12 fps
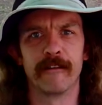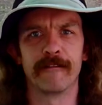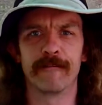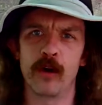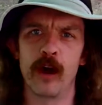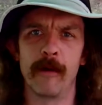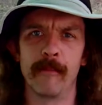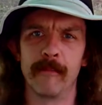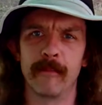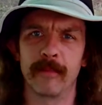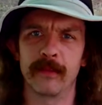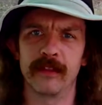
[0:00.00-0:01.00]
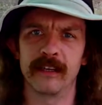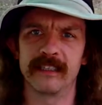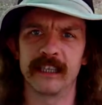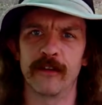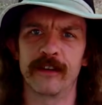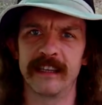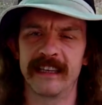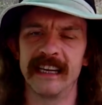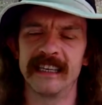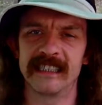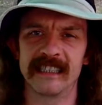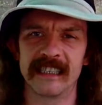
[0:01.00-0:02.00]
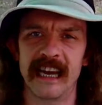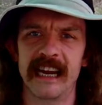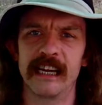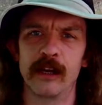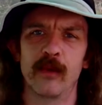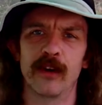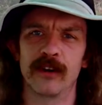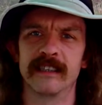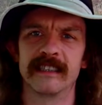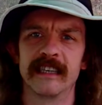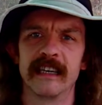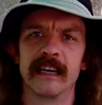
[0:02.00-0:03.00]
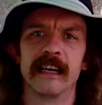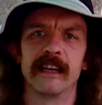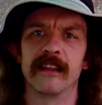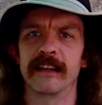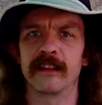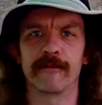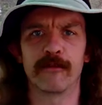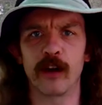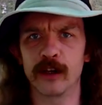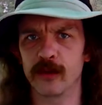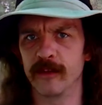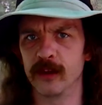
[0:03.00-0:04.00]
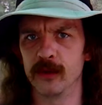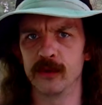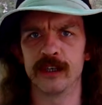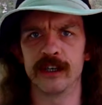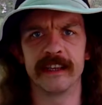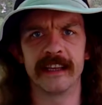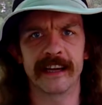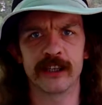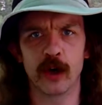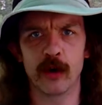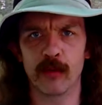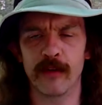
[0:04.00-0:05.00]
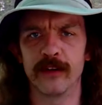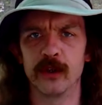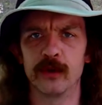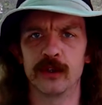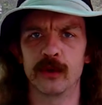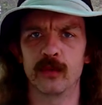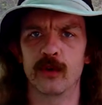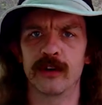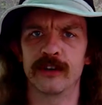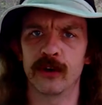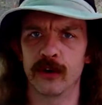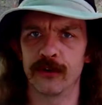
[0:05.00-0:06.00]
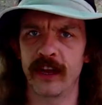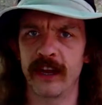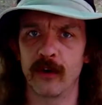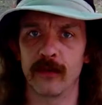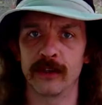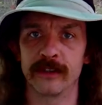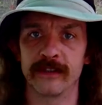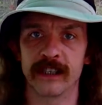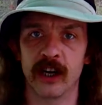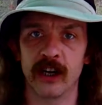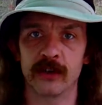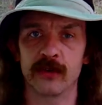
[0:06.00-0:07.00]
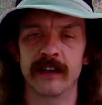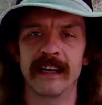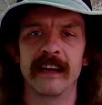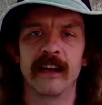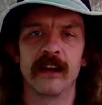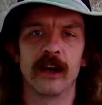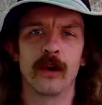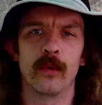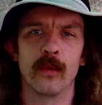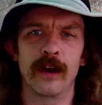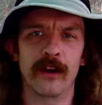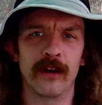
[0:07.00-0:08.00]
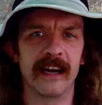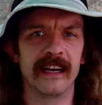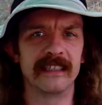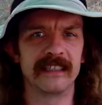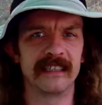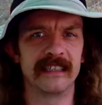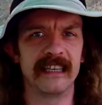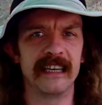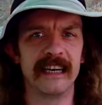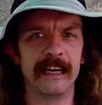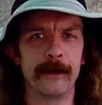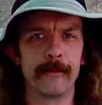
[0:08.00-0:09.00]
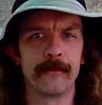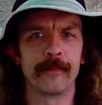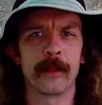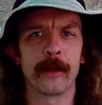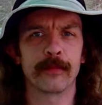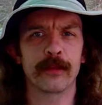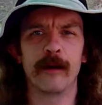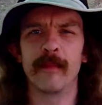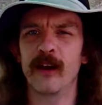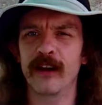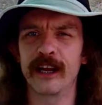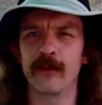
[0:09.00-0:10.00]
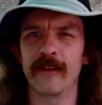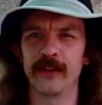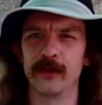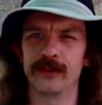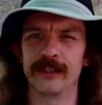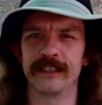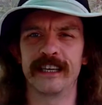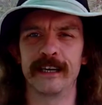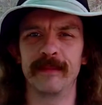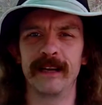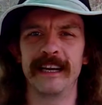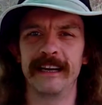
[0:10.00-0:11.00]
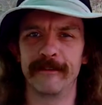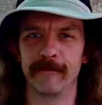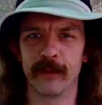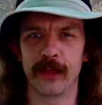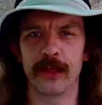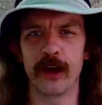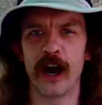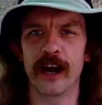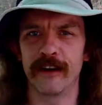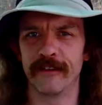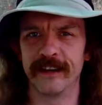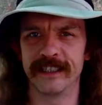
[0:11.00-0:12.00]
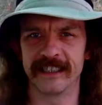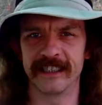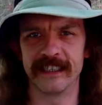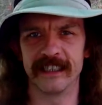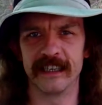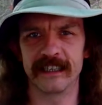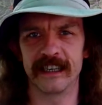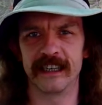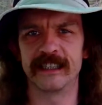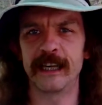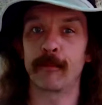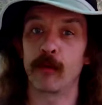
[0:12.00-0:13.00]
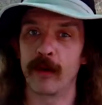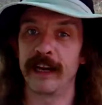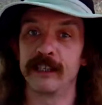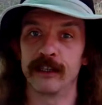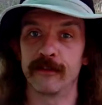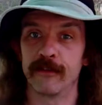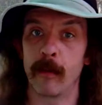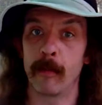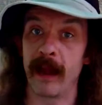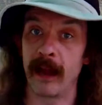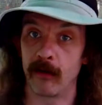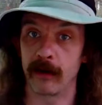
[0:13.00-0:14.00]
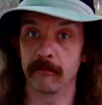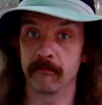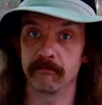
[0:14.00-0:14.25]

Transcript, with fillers: from the self-contained society, whereas like the French Revolution and the October Revolution were internal takeovers of a country, whereas the American Revolution can be thought of as a, a separation from a parent.